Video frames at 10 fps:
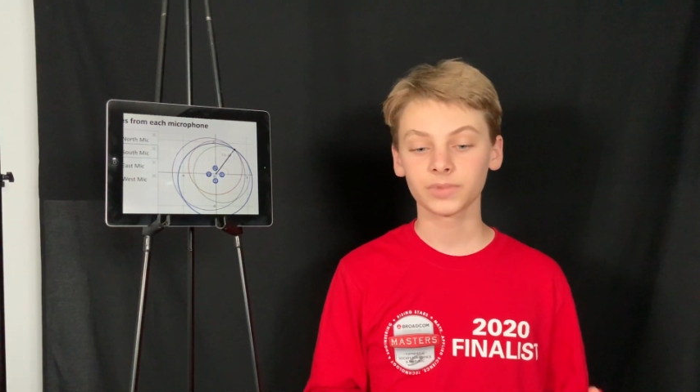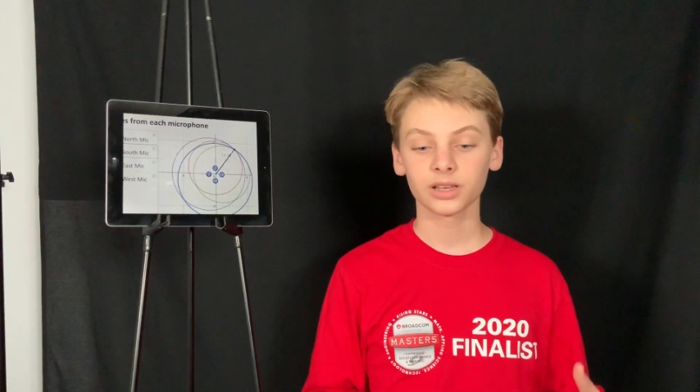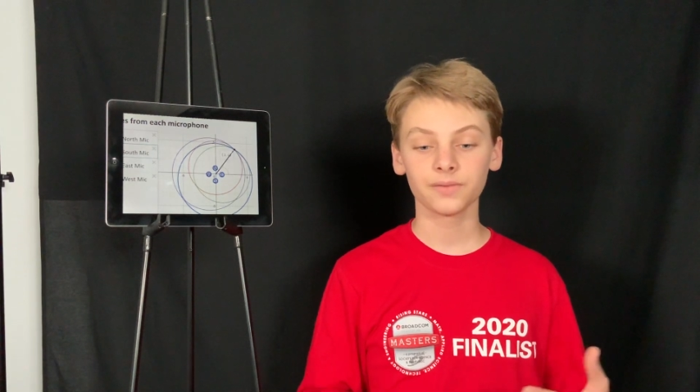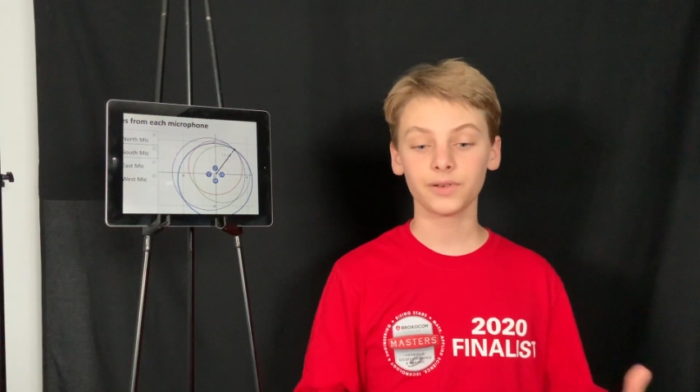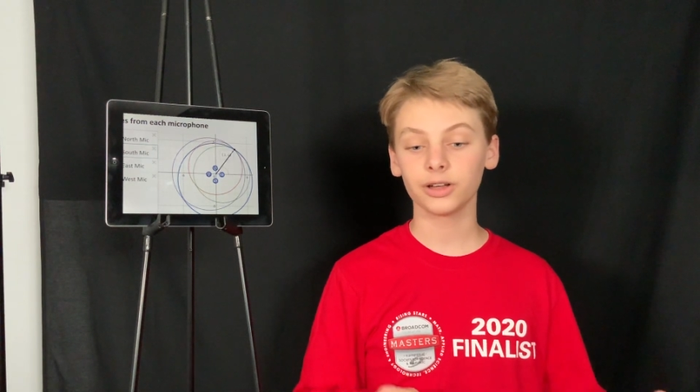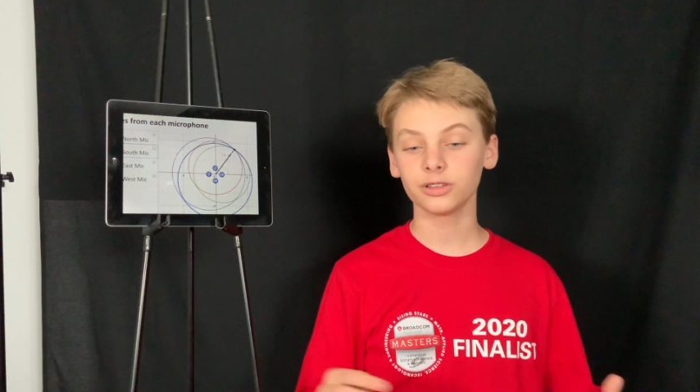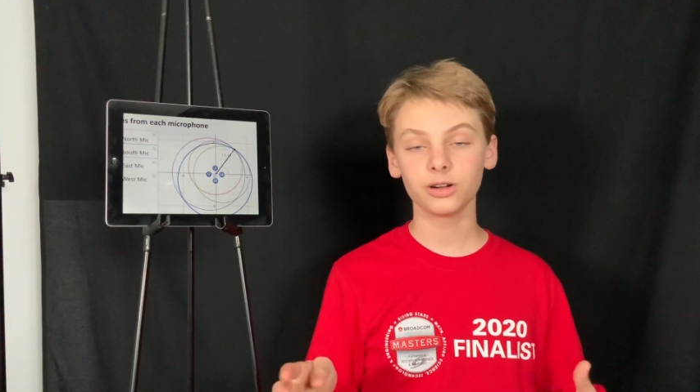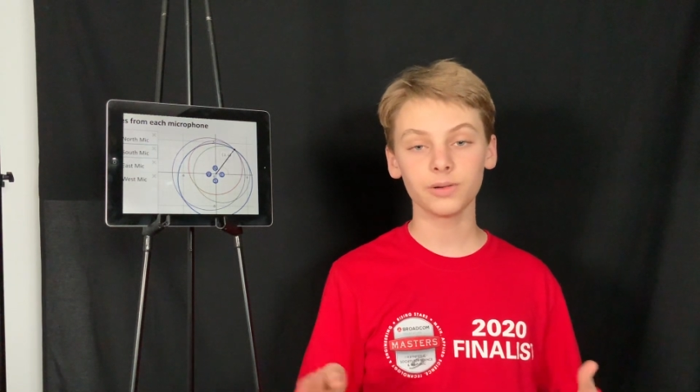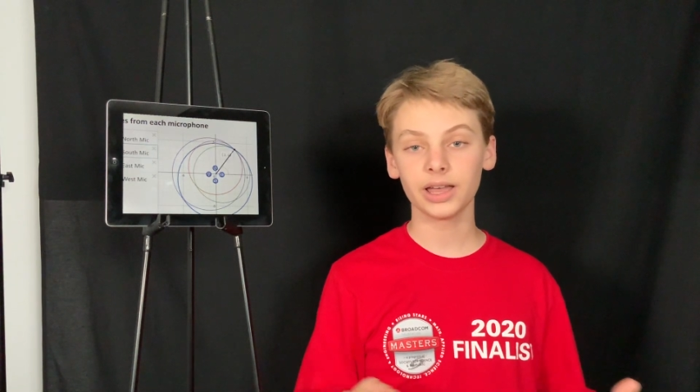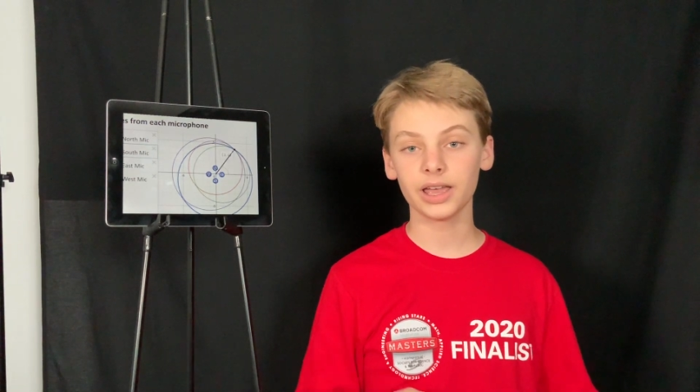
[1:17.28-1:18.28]
farther
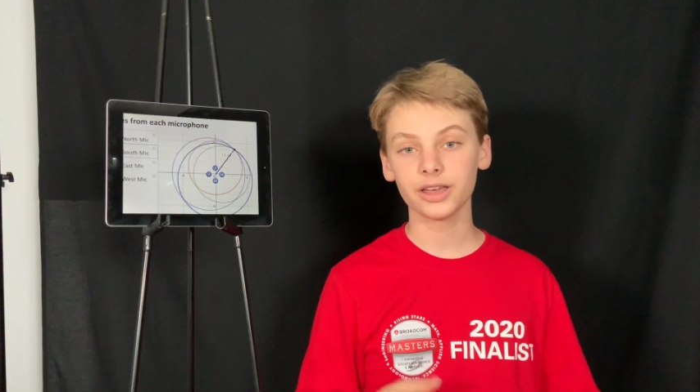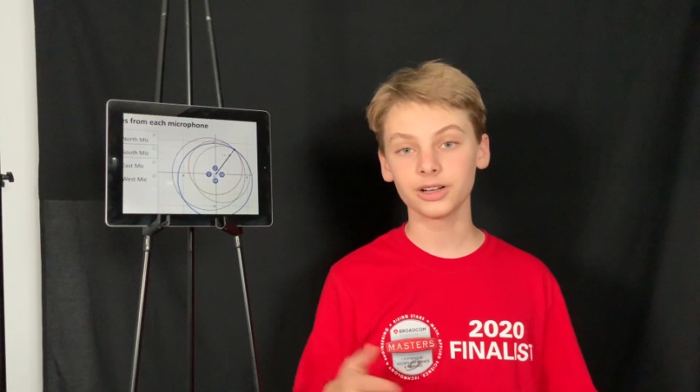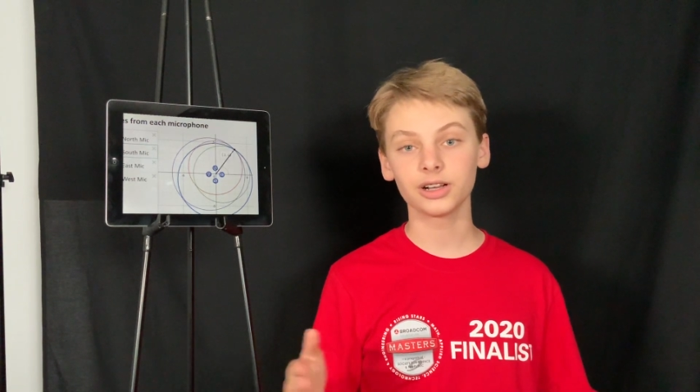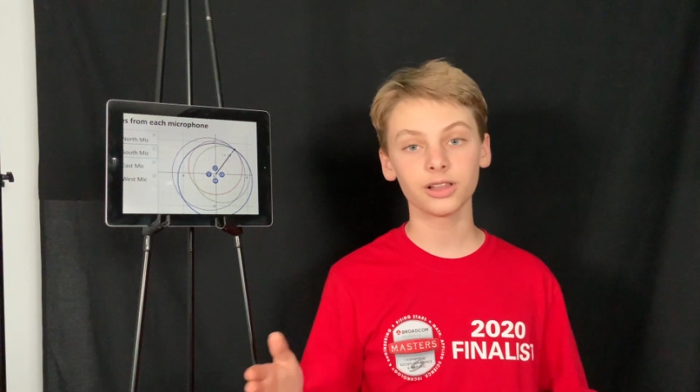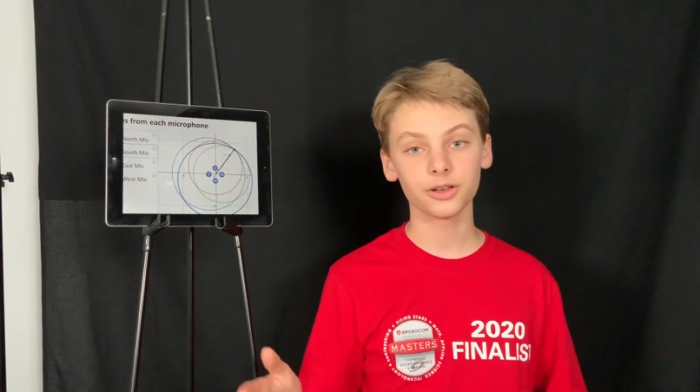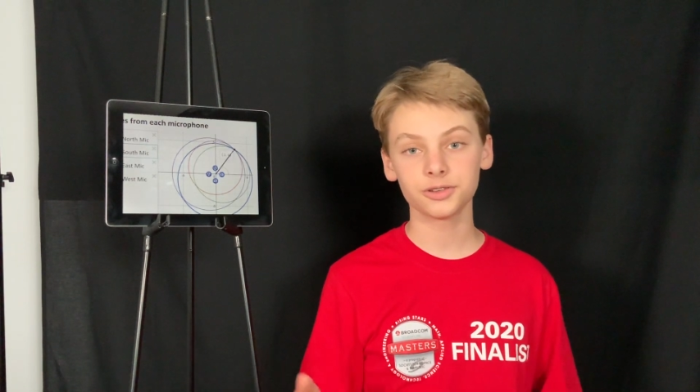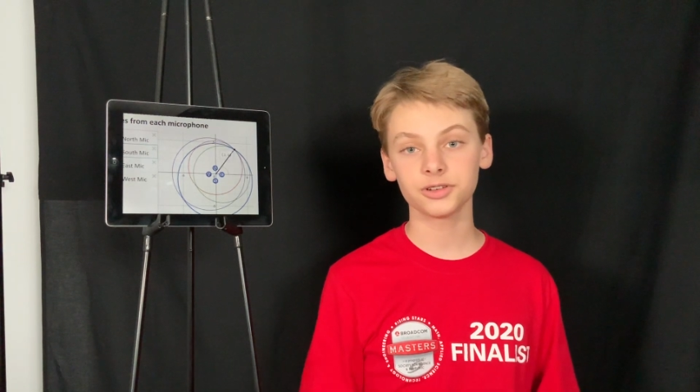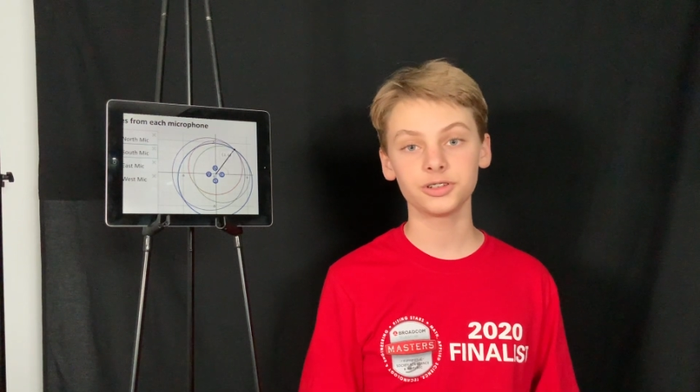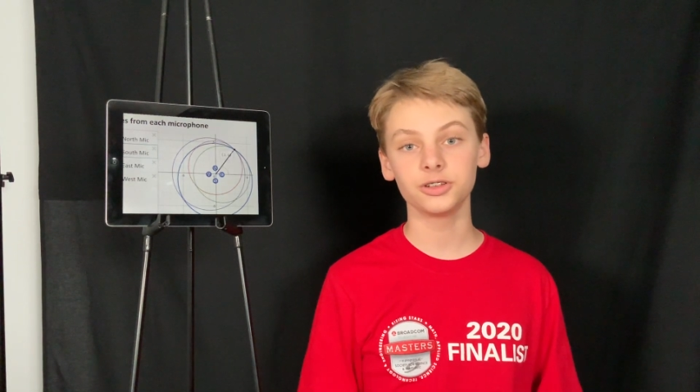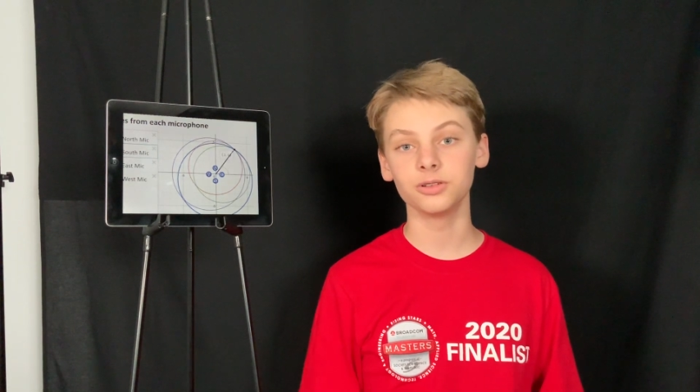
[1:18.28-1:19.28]
away or closer
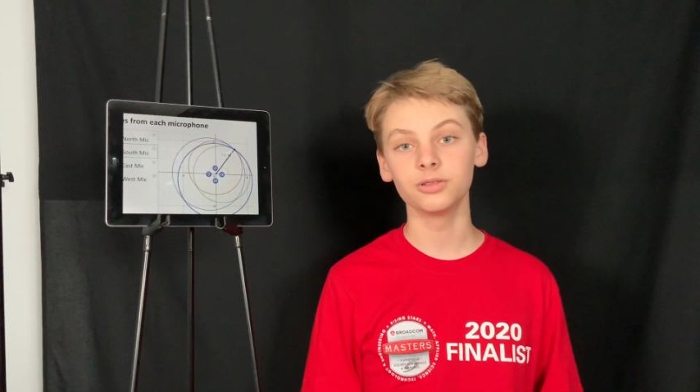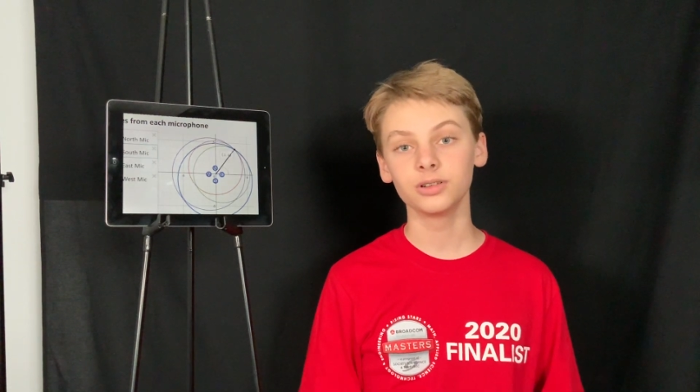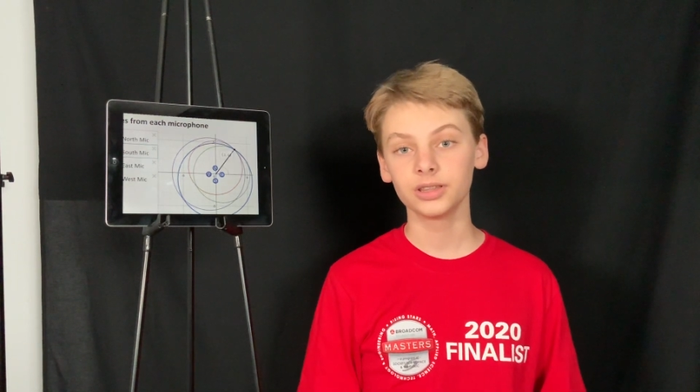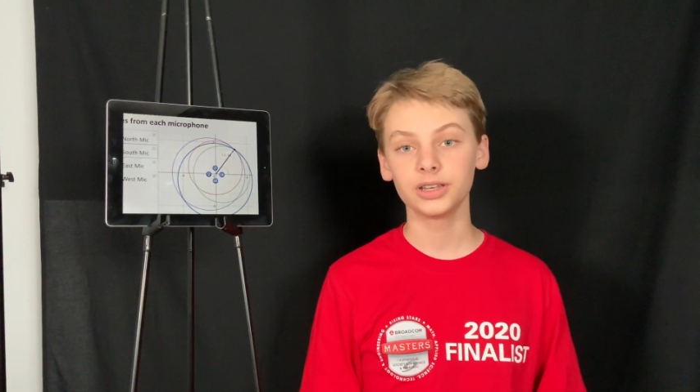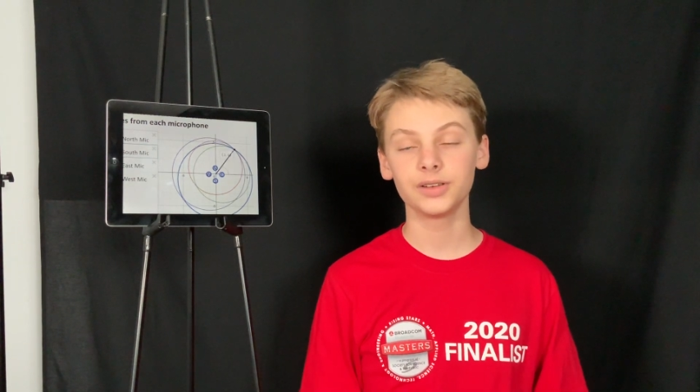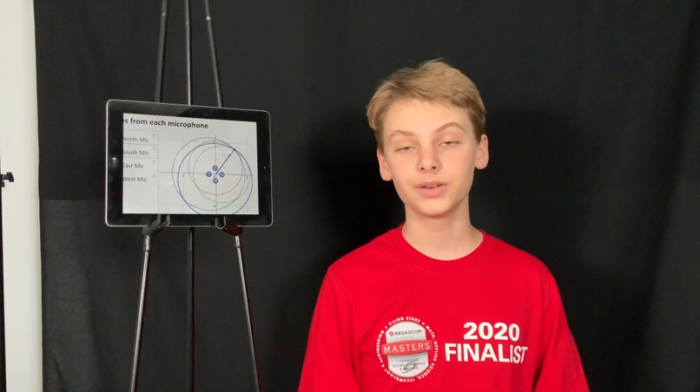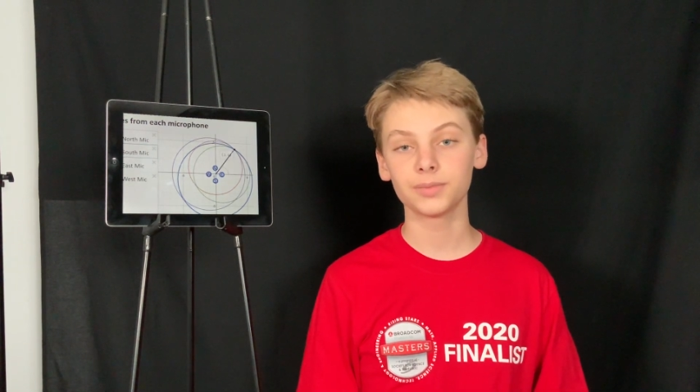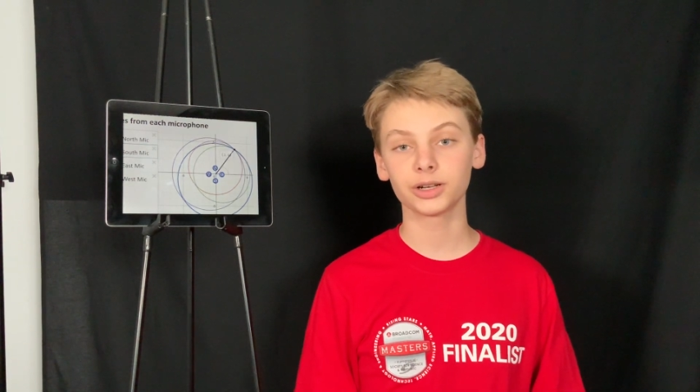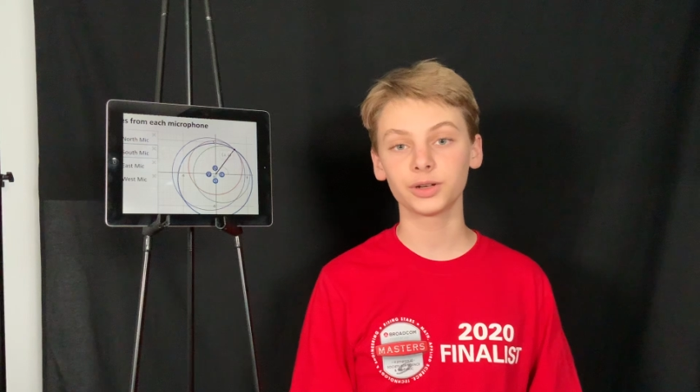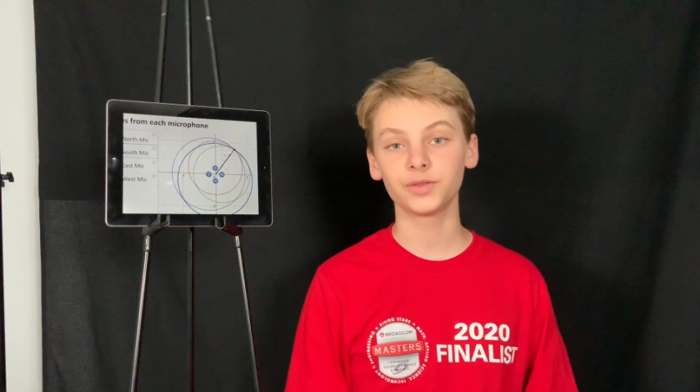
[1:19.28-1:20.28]
to the different
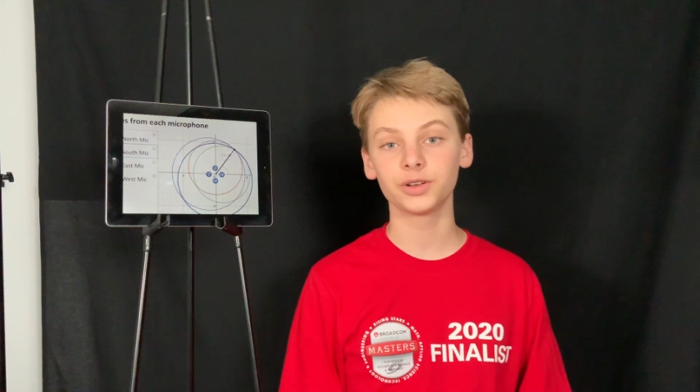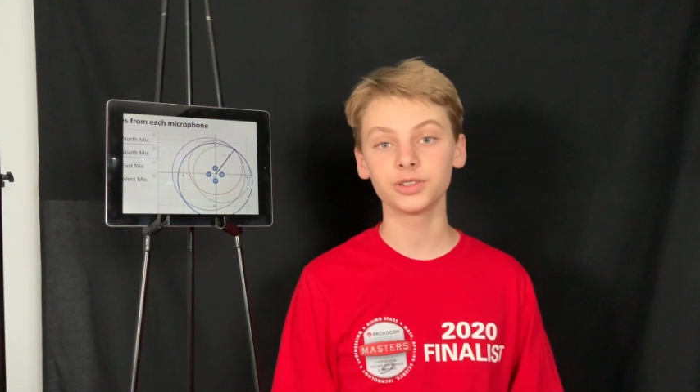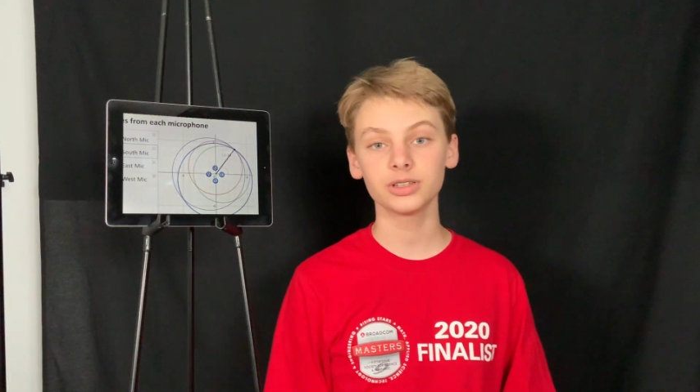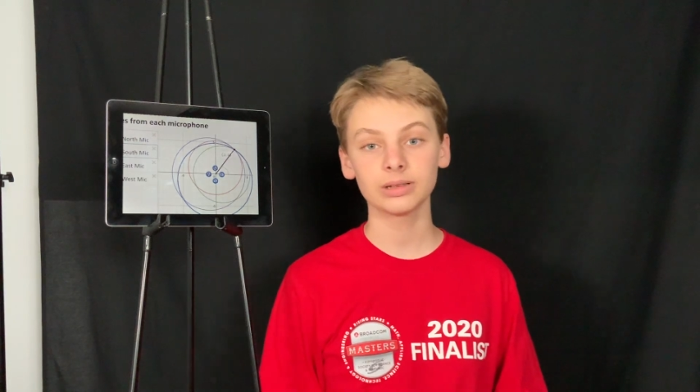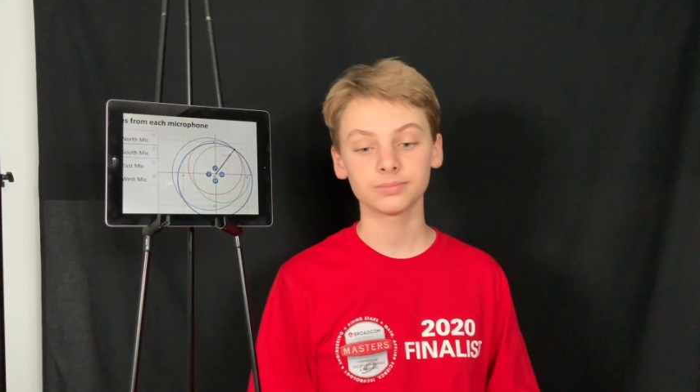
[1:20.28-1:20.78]
microphones.